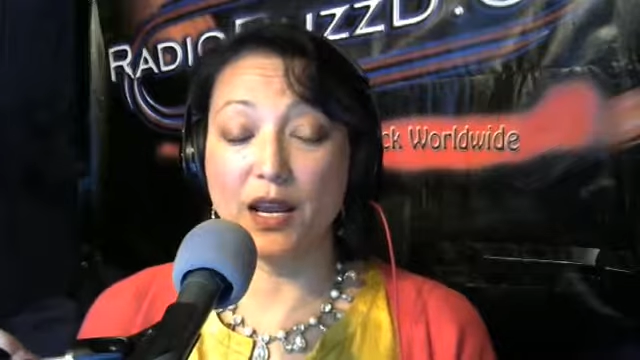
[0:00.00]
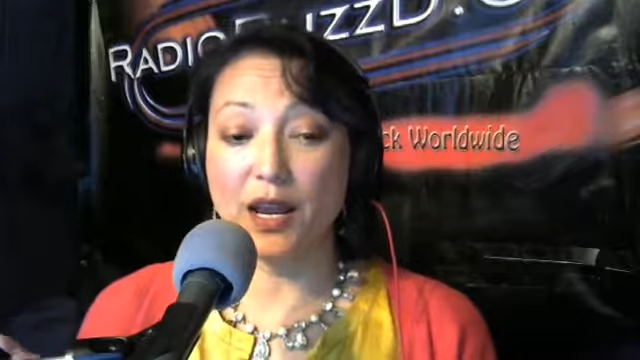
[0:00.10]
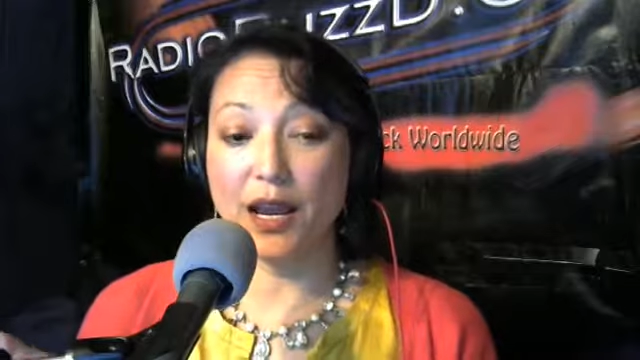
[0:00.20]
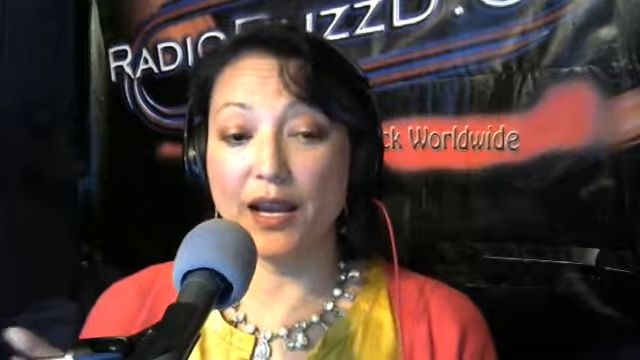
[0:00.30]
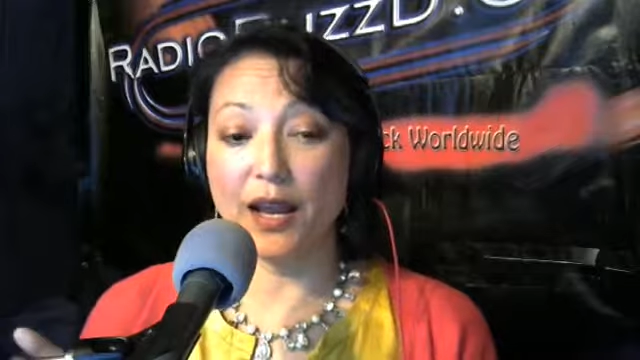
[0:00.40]

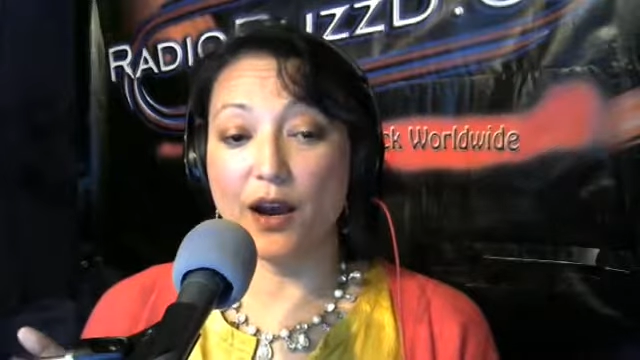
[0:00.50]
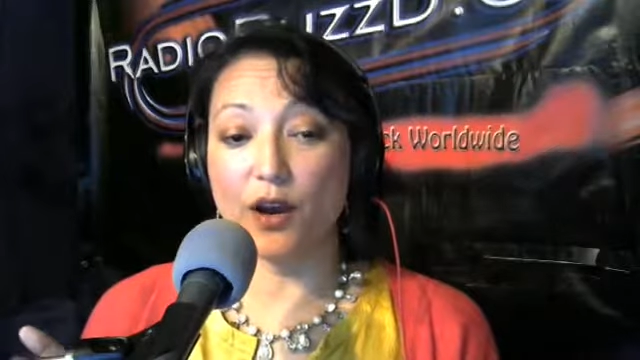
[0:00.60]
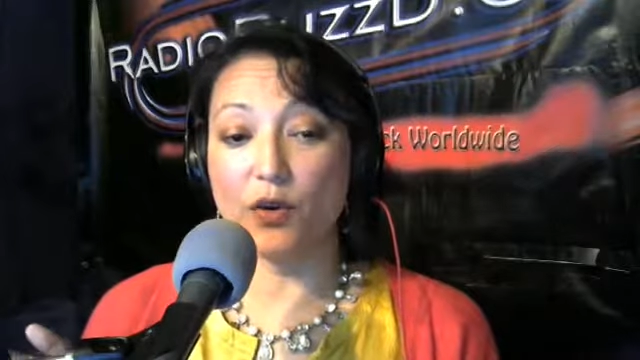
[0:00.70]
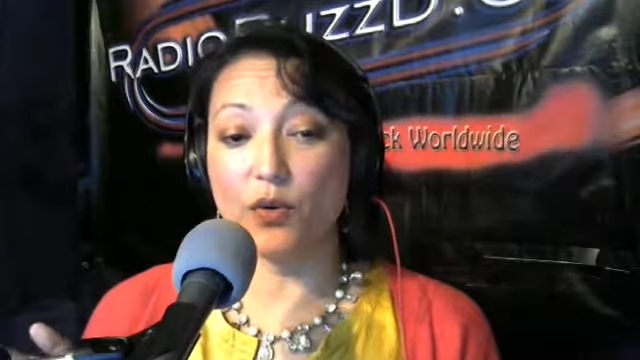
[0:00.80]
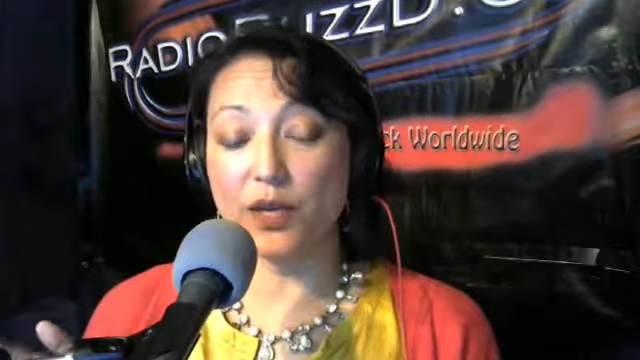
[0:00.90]
and
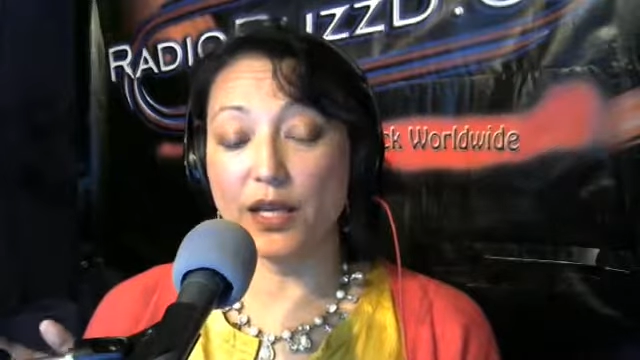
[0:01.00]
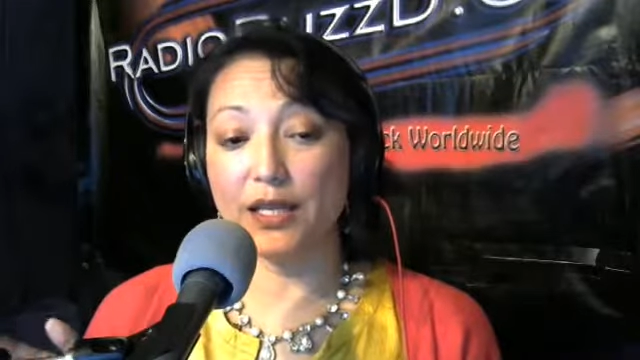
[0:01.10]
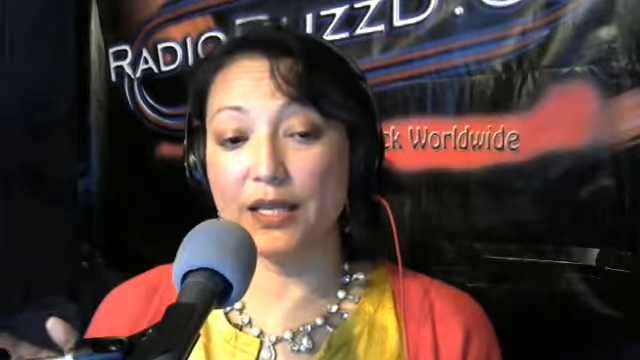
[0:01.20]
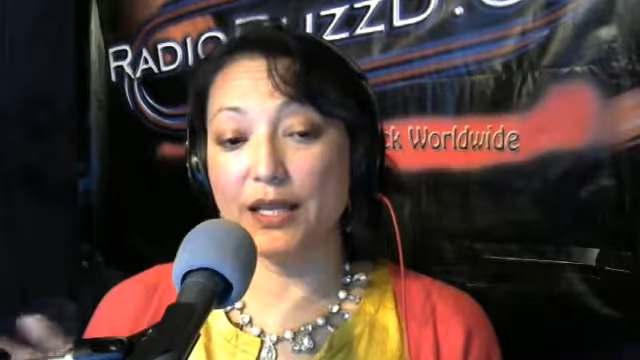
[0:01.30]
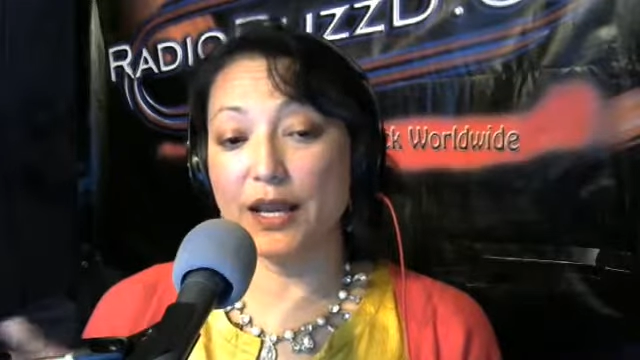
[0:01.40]
how
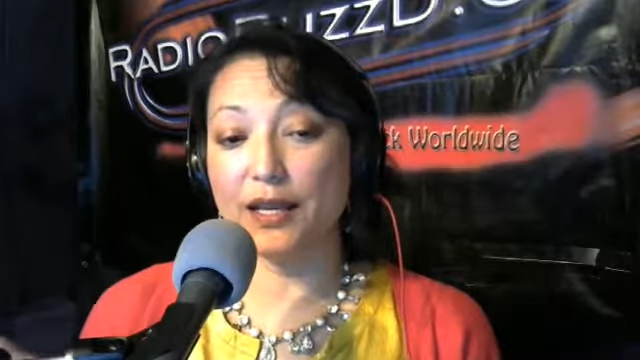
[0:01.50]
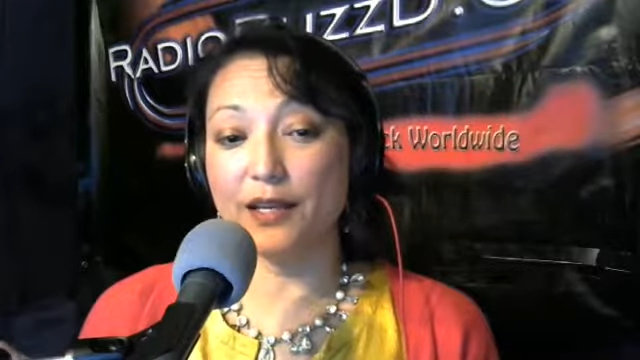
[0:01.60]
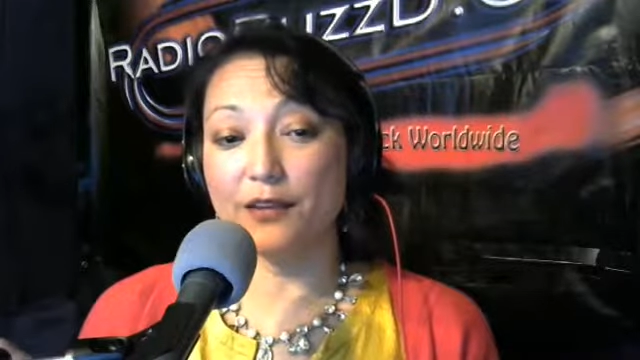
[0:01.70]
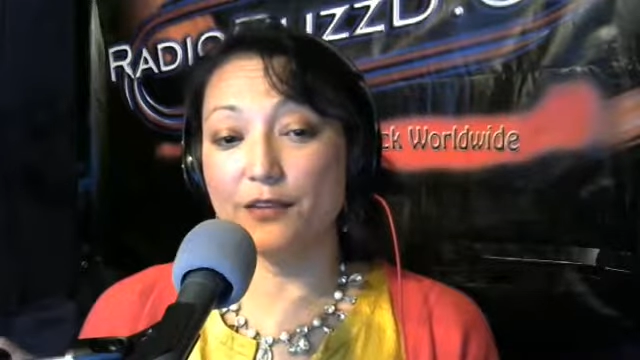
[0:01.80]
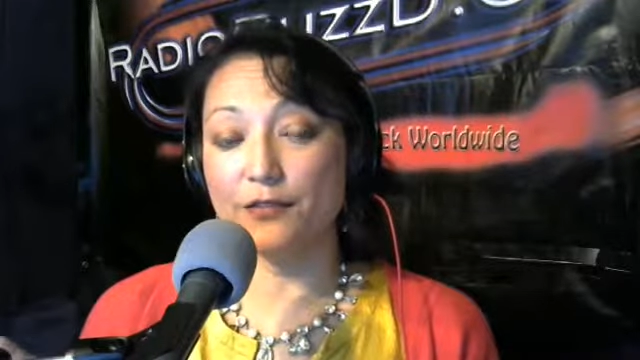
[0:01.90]
in the
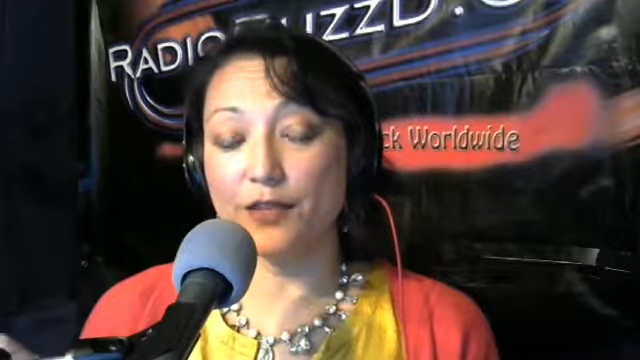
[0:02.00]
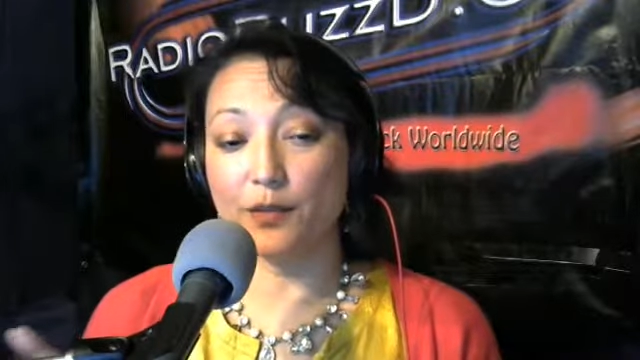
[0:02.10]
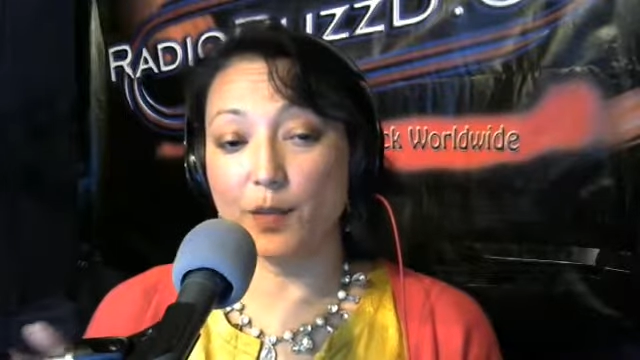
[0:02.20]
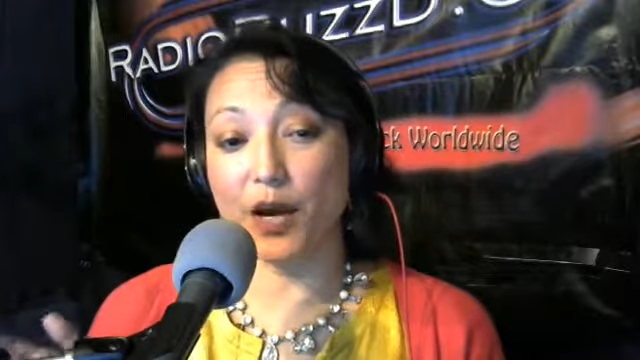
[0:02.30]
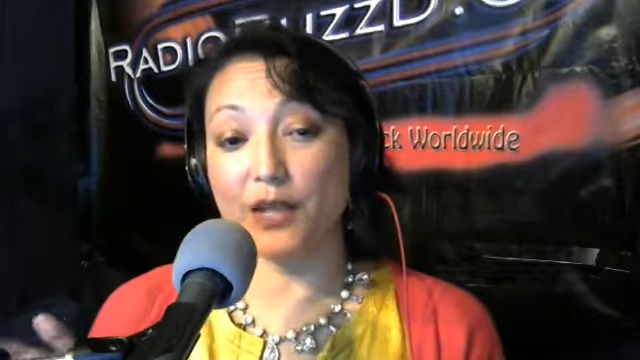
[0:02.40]
negative, in the
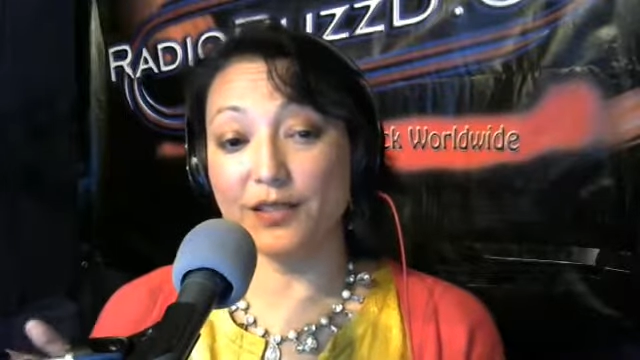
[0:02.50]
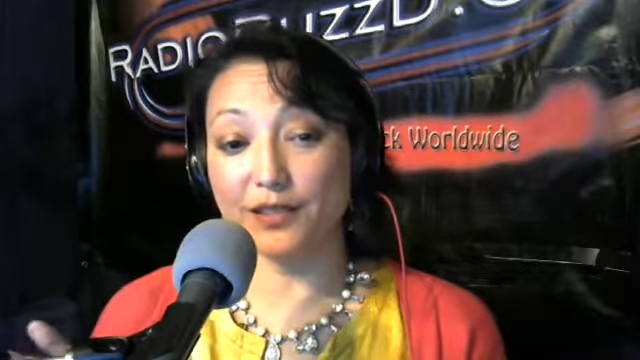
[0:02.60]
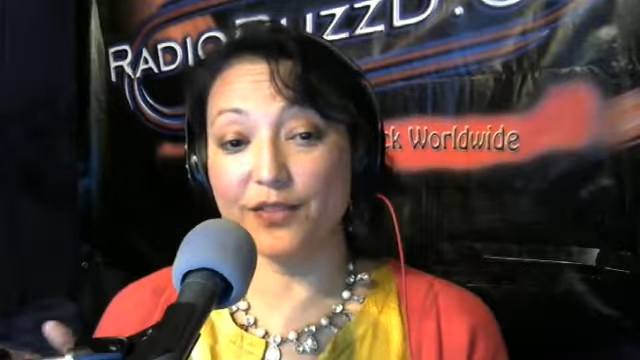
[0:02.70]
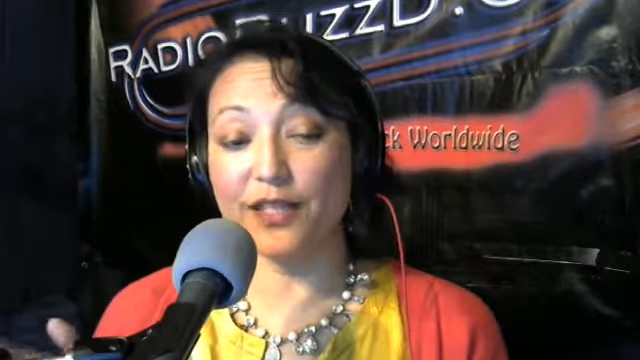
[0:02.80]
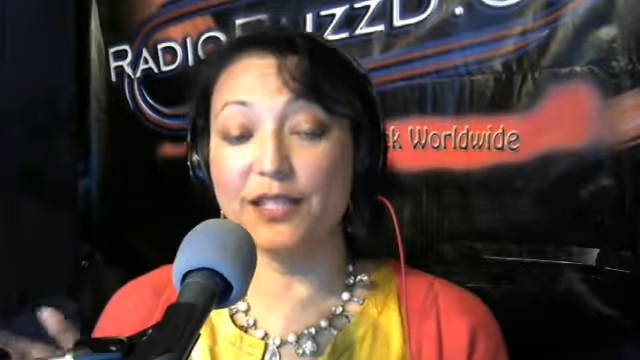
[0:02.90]

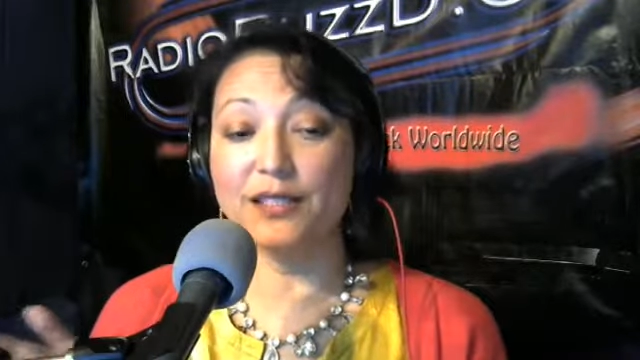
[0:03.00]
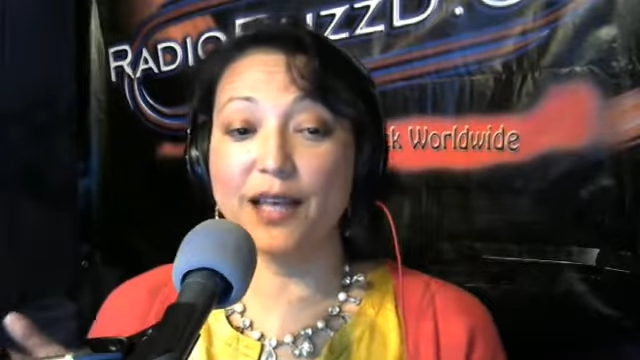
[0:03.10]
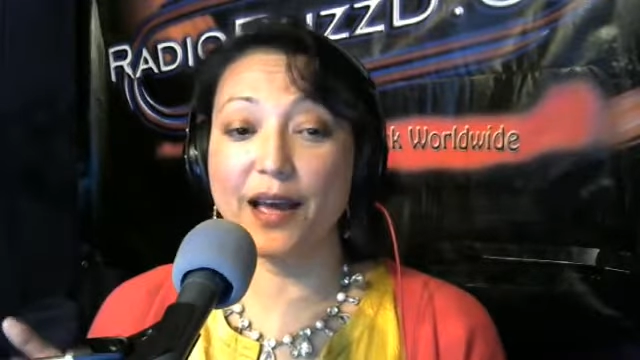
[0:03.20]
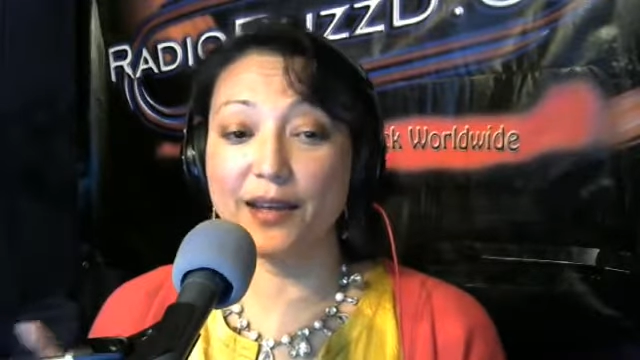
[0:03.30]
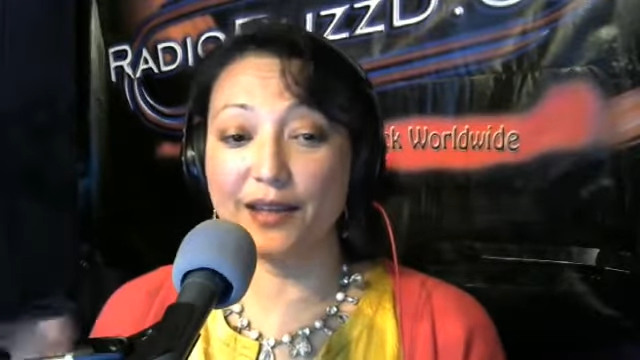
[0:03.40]
positive, it is
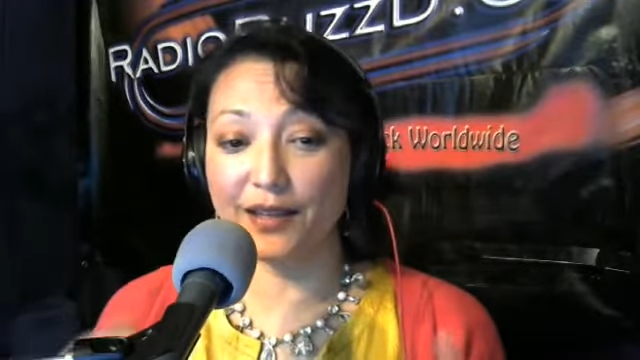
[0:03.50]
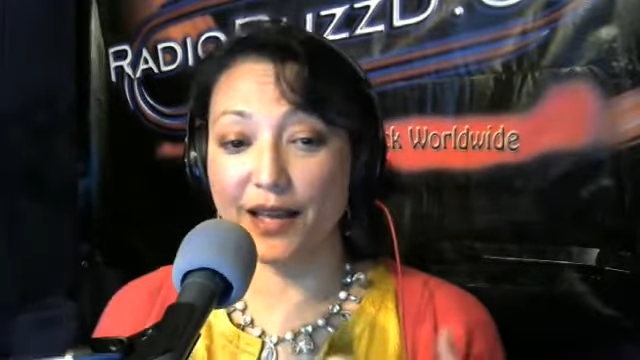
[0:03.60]
that